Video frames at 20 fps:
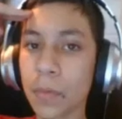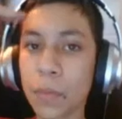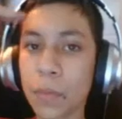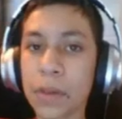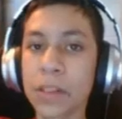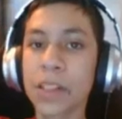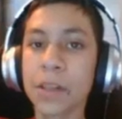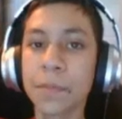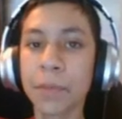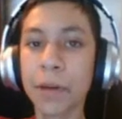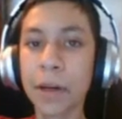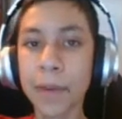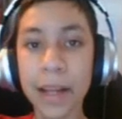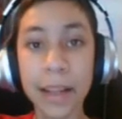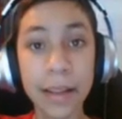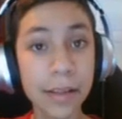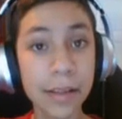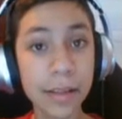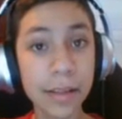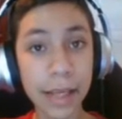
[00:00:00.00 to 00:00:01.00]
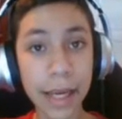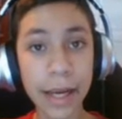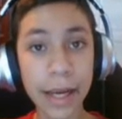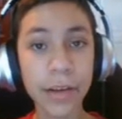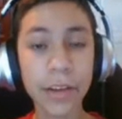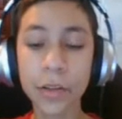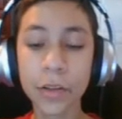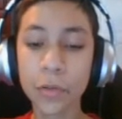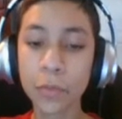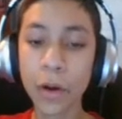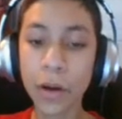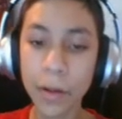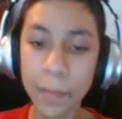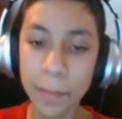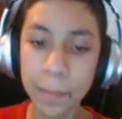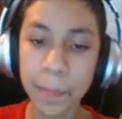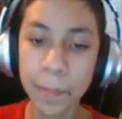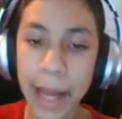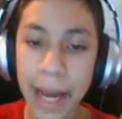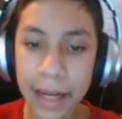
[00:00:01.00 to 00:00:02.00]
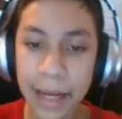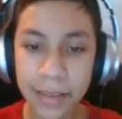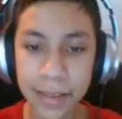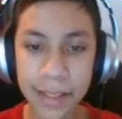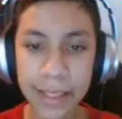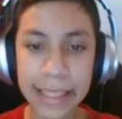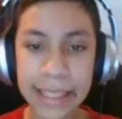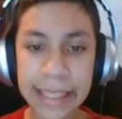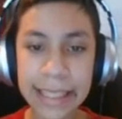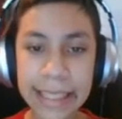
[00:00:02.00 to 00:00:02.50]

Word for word: What's up everybody, this is Aiden and welcome back to